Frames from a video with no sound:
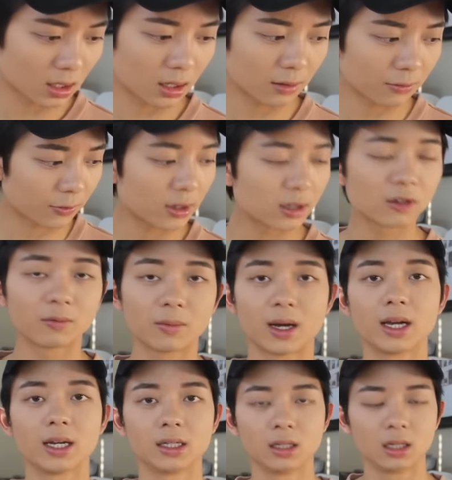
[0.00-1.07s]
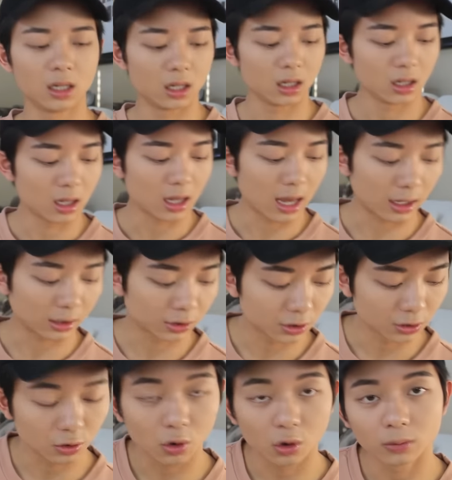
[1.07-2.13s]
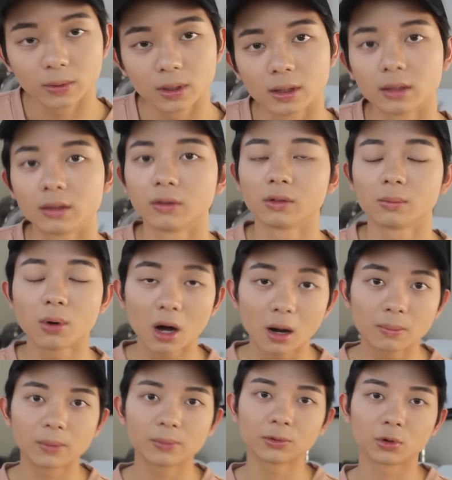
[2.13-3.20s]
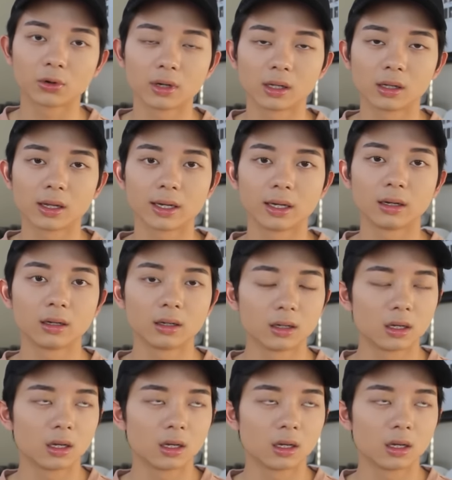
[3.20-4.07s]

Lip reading: a friend of mine actually told me that there's a pop-up store in LA.